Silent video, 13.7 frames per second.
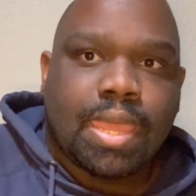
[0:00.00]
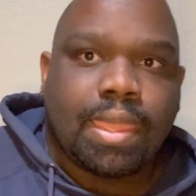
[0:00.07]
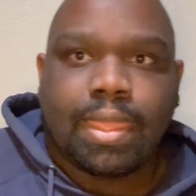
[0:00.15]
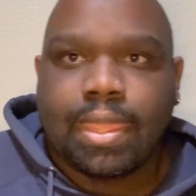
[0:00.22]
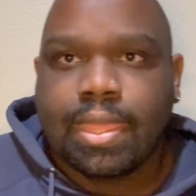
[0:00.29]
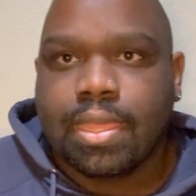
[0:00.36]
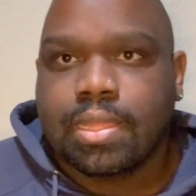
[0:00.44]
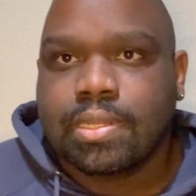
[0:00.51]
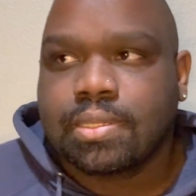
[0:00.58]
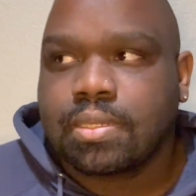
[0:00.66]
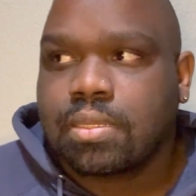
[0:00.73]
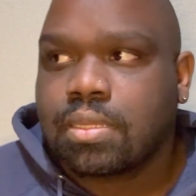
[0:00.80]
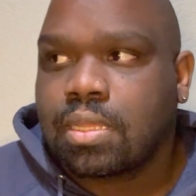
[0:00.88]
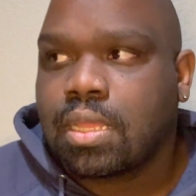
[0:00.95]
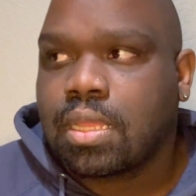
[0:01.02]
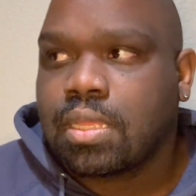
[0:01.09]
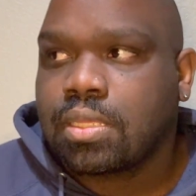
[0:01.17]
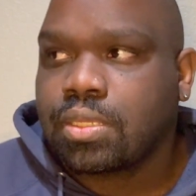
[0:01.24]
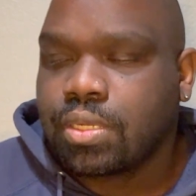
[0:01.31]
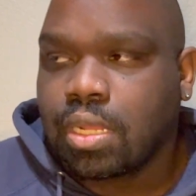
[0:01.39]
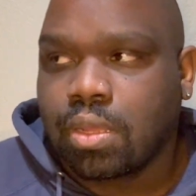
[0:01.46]
And,
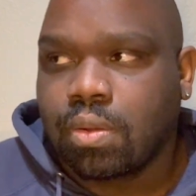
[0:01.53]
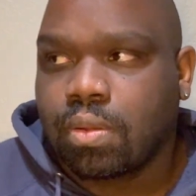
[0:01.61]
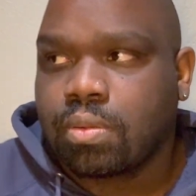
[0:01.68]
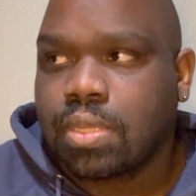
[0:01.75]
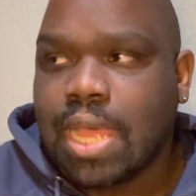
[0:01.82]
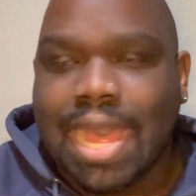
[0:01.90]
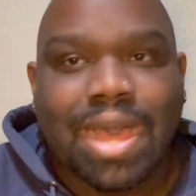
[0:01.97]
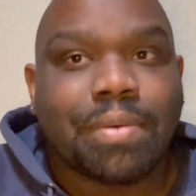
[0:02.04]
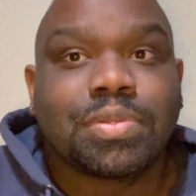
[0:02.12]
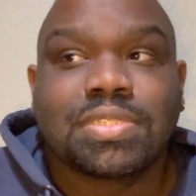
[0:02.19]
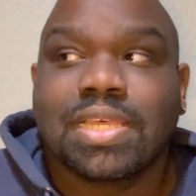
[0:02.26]
you know, I would